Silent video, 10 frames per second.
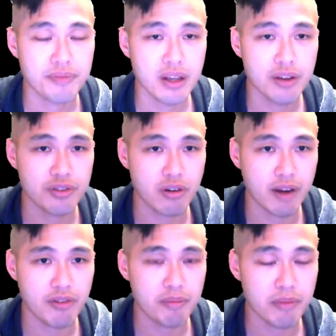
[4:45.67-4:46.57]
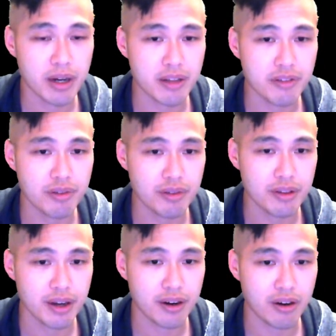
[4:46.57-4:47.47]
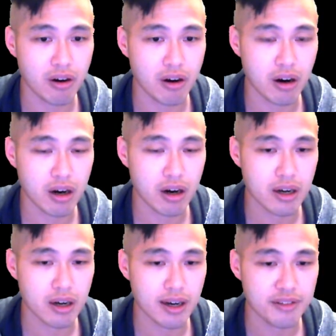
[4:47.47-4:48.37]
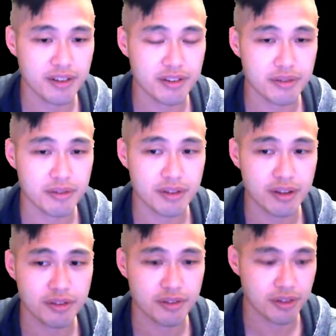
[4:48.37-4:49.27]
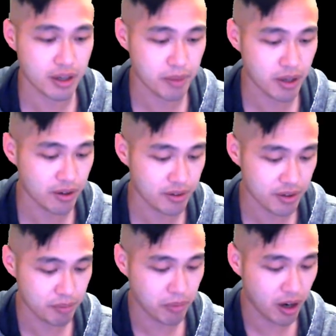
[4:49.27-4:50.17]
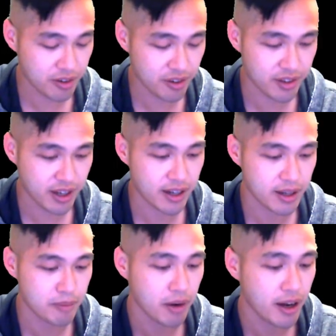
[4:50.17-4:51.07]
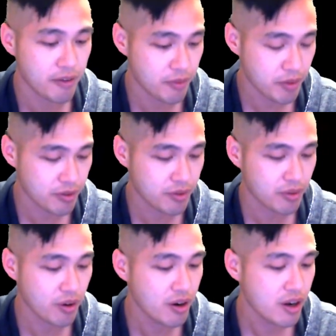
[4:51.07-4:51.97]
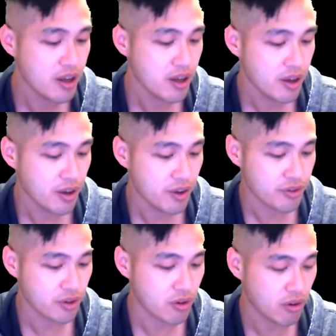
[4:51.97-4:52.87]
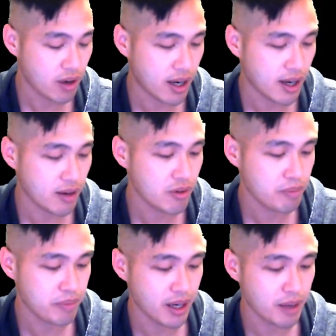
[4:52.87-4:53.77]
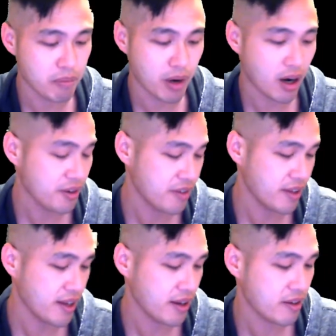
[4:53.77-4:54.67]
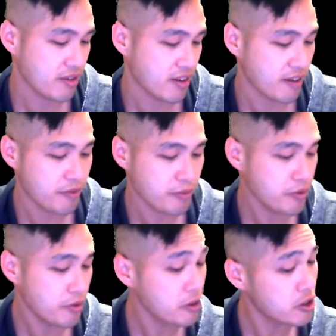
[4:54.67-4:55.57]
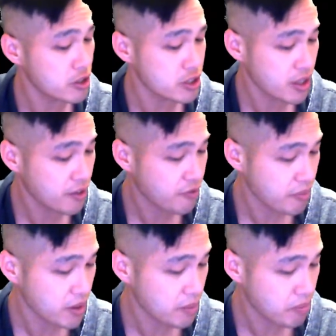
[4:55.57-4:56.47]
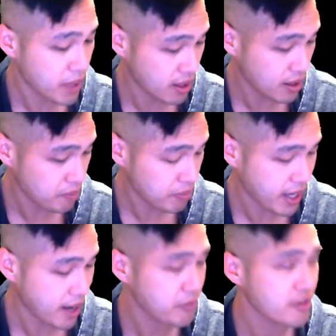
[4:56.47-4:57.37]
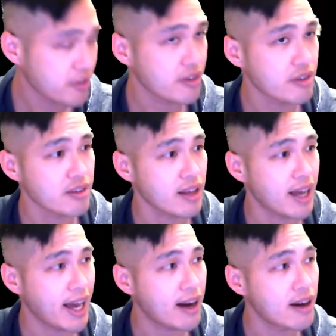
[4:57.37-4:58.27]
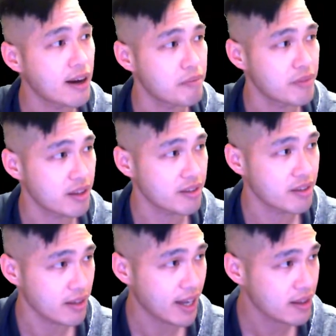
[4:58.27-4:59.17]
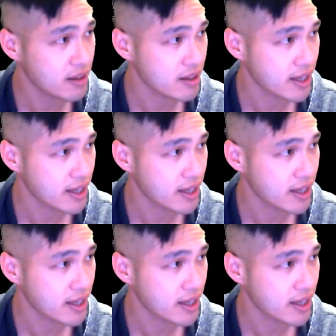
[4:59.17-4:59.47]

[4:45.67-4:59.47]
So every month there are there's going to be all the boxes that I can buy from the store. So I will be unboxing stuff usually from the pickup capsules, the select